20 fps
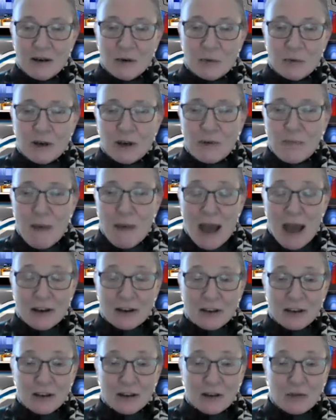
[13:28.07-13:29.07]
would it
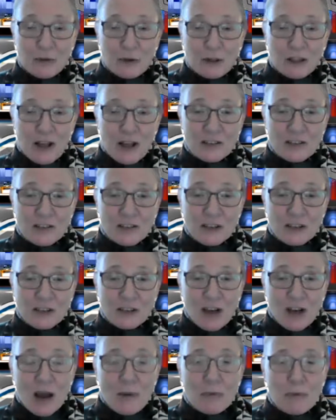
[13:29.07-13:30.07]
matter if we lost our
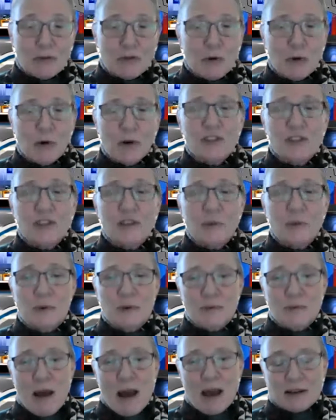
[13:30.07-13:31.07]
job? Of course it
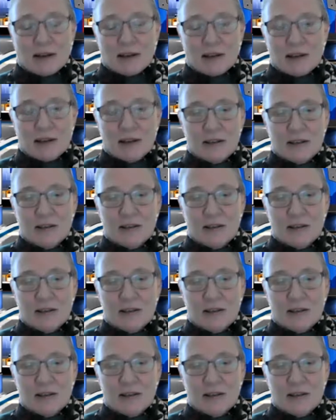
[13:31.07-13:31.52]
would matter.